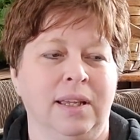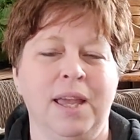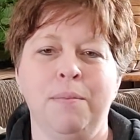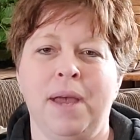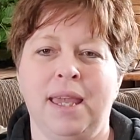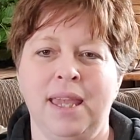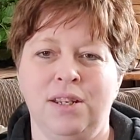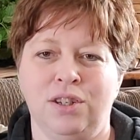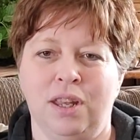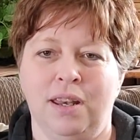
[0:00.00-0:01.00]
get my
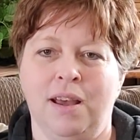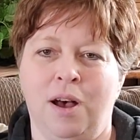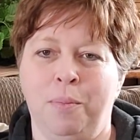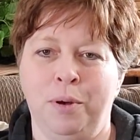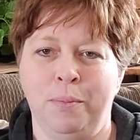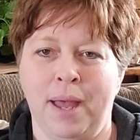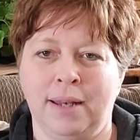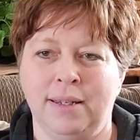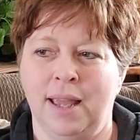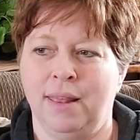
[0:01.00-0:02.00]
kitchen all put
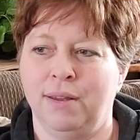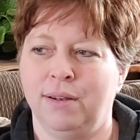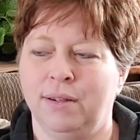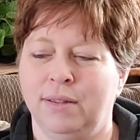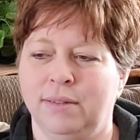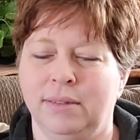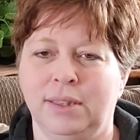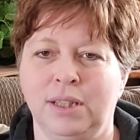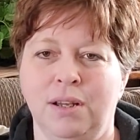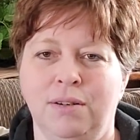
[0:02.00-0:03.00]
back together.
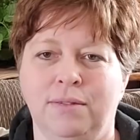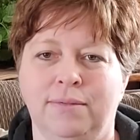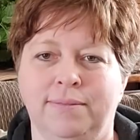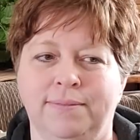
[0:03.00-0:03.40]
So